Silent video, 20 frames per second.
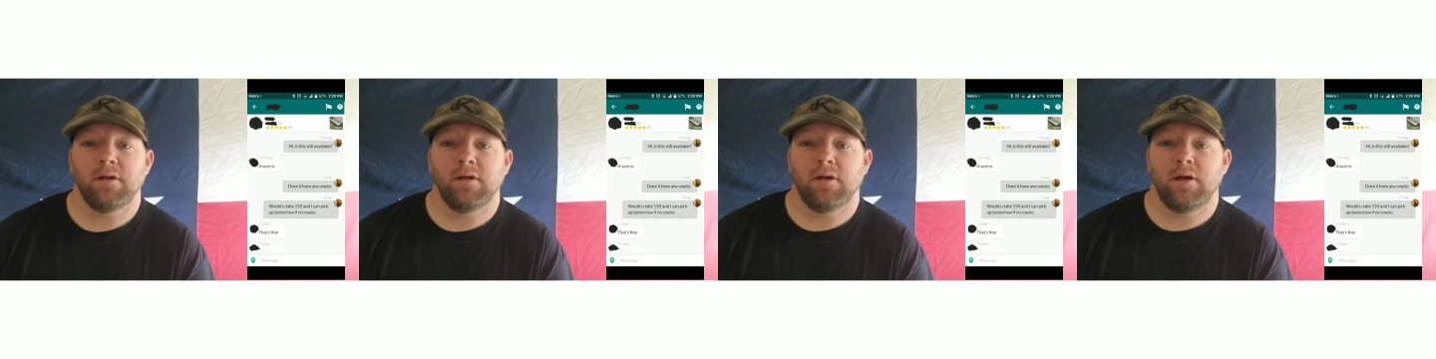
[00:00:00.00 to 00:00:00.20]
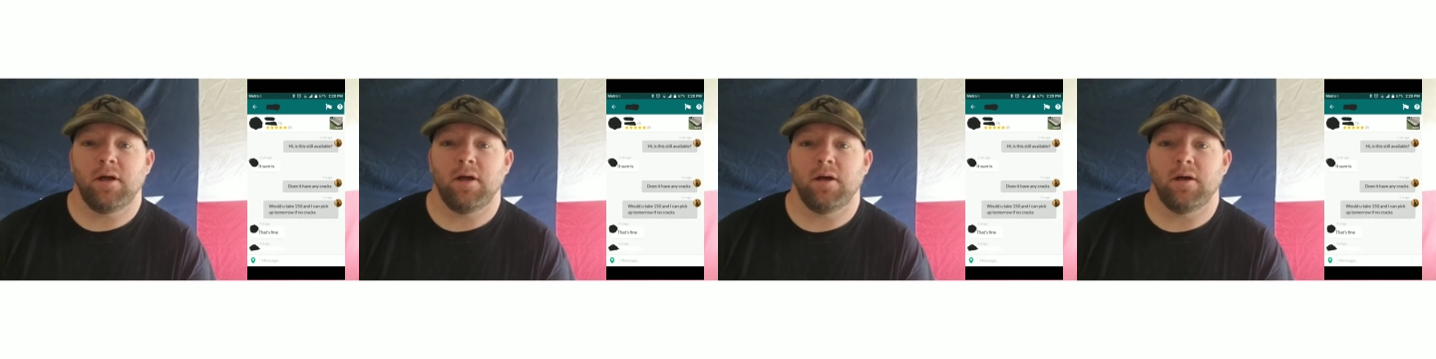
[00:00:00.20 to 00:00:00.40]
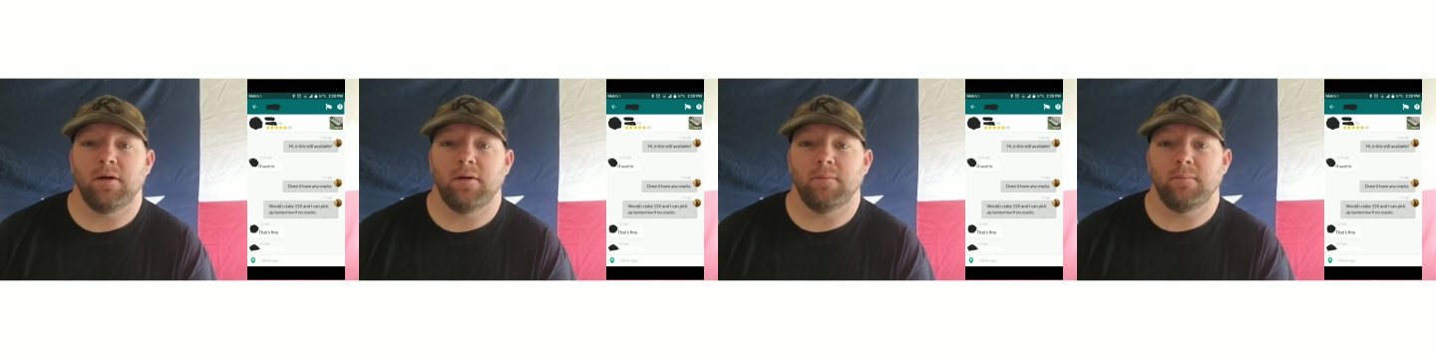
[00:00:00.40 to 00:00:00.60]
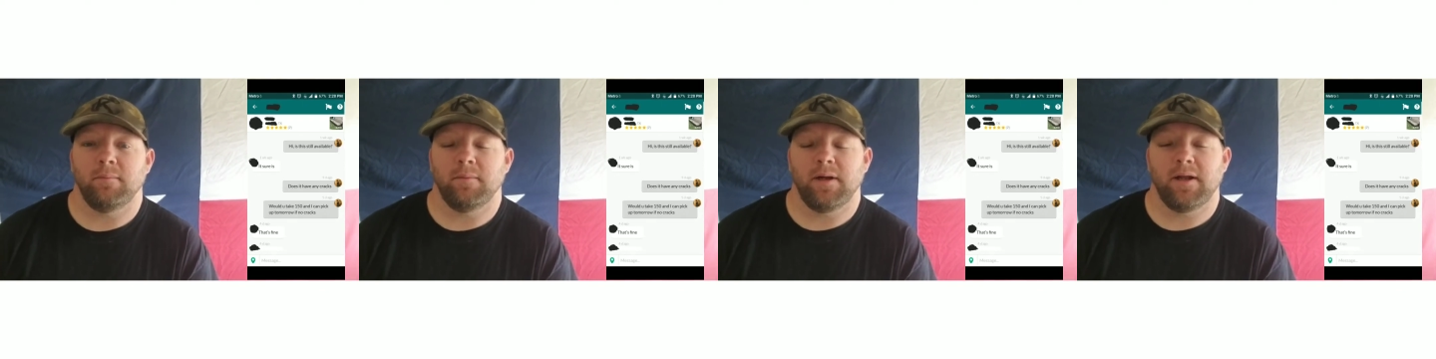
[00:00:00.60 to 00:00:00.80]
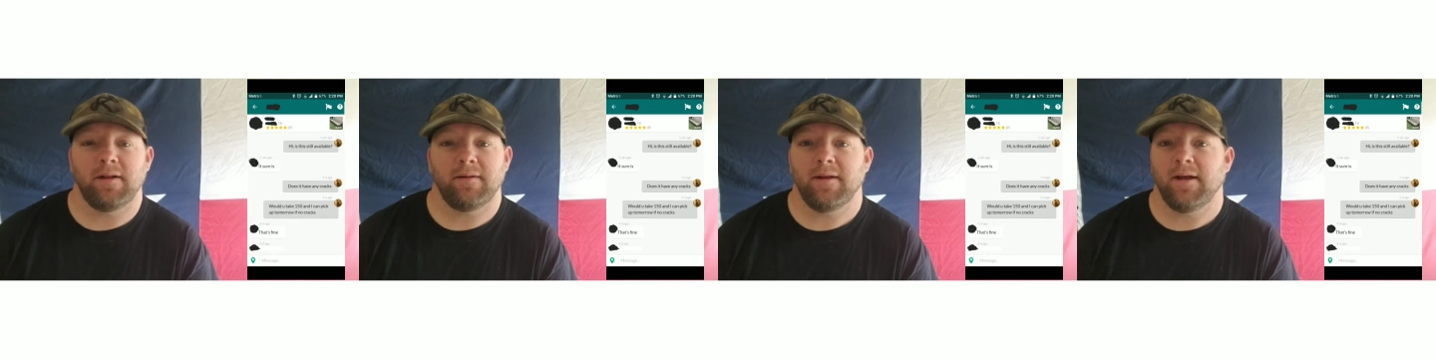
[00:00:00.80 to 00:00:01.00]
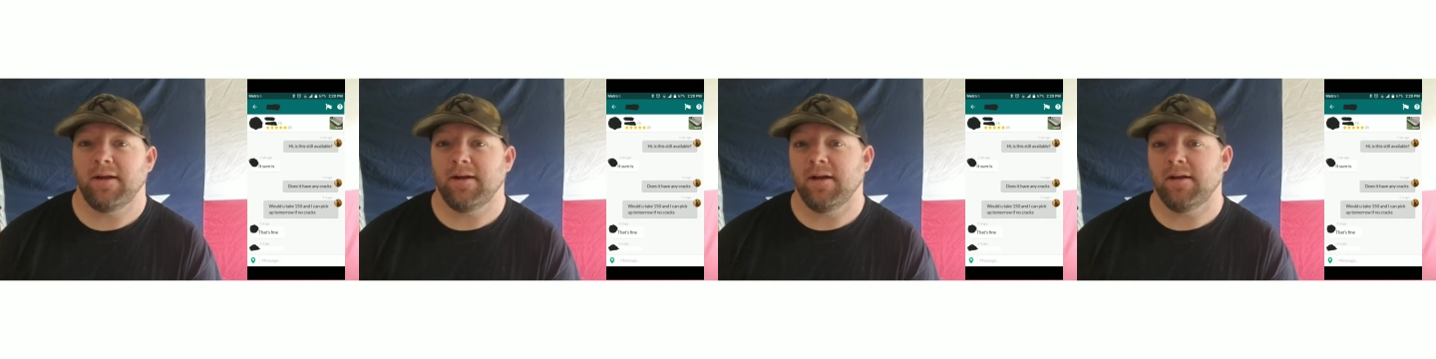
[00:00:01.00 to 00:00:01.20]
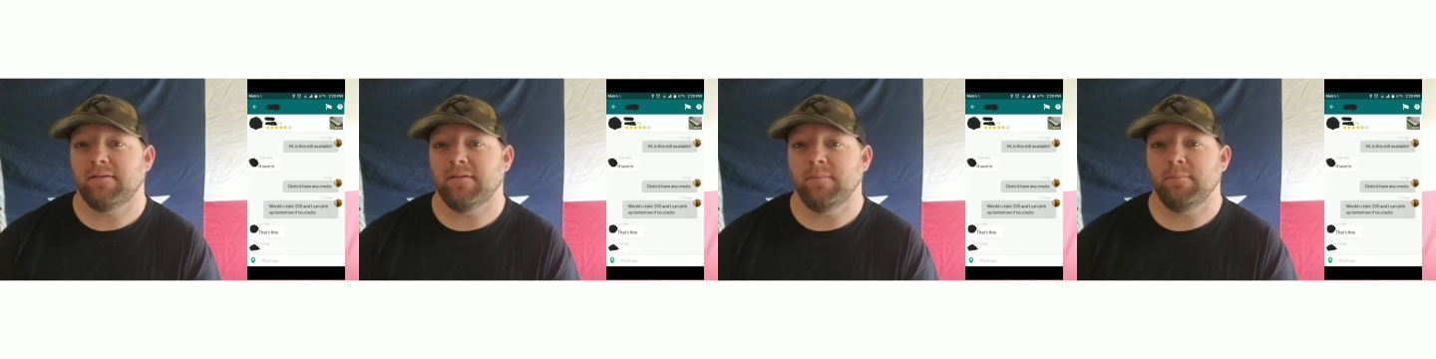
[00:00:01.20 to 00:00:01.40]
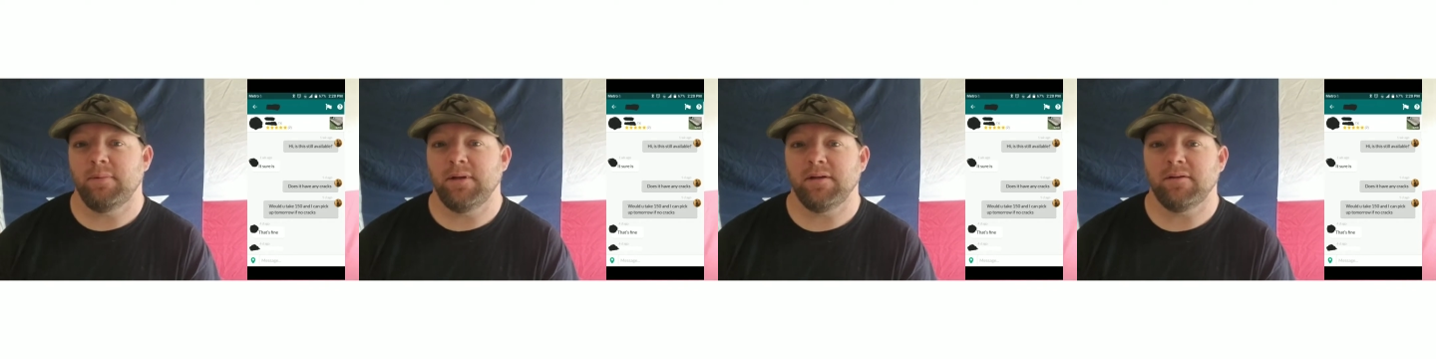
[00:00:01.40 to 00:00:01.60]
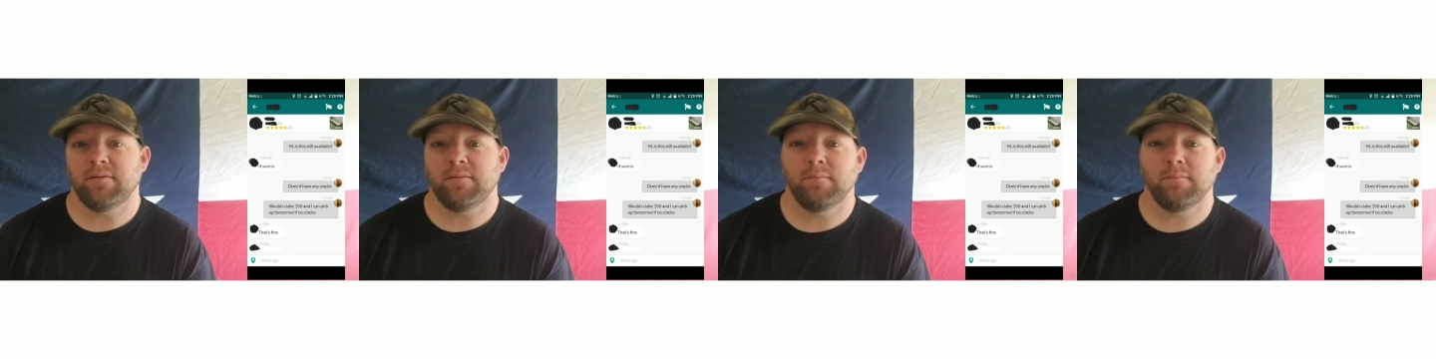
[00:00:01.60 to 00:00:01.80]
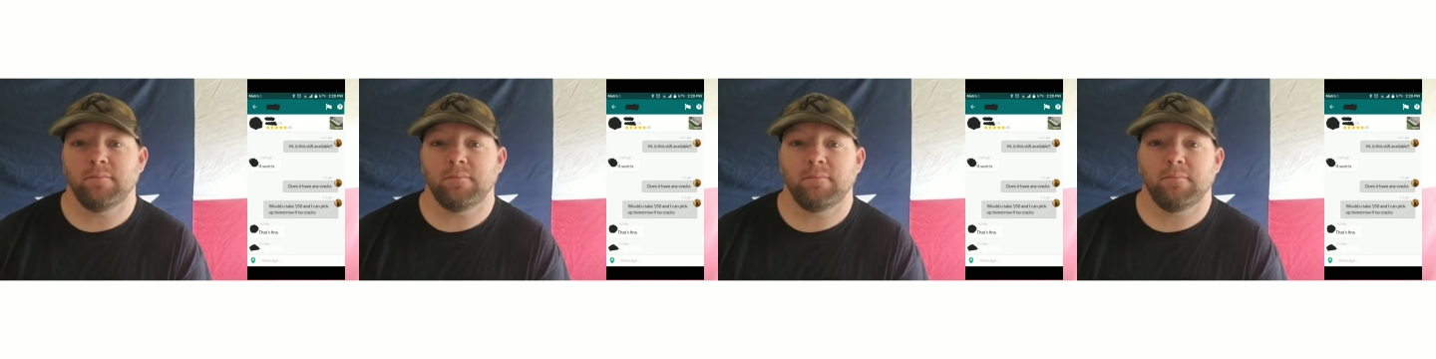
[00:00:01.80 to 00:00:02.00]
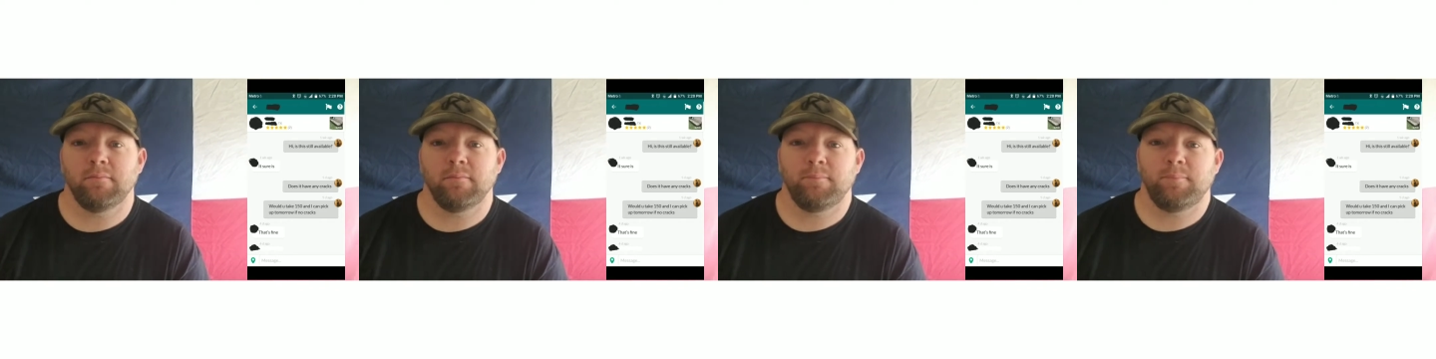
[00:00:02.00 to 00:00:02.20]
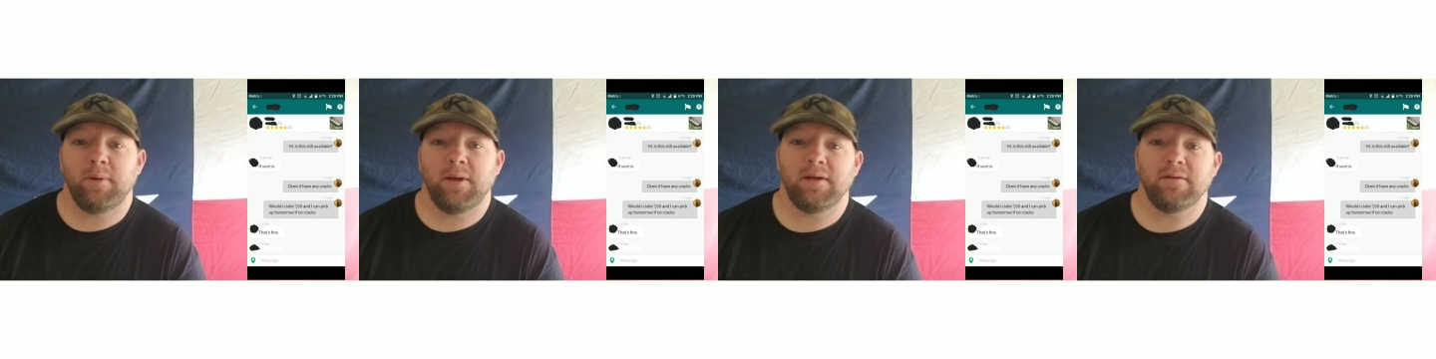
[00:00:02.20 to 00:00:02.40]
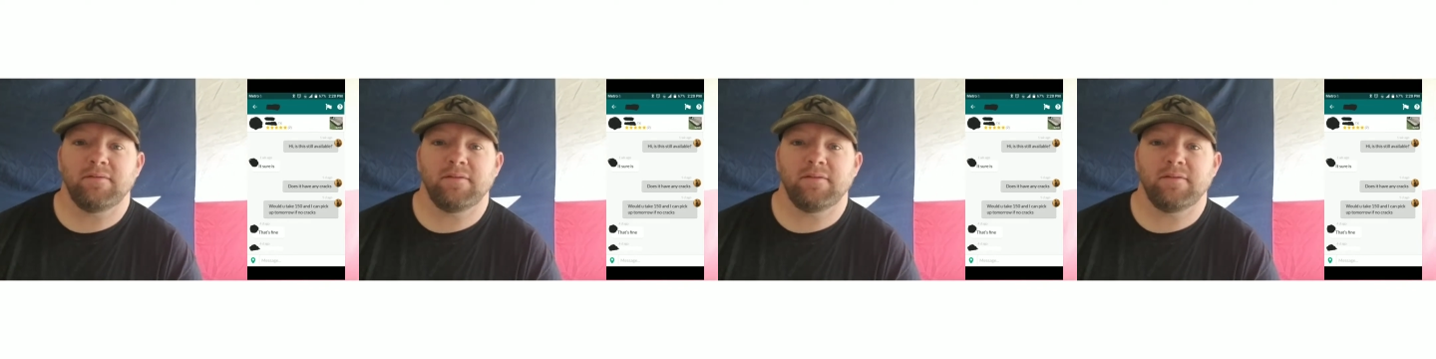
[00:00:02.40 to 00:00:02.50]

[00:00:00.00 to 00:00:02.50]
Um, I, I, guess it beats paying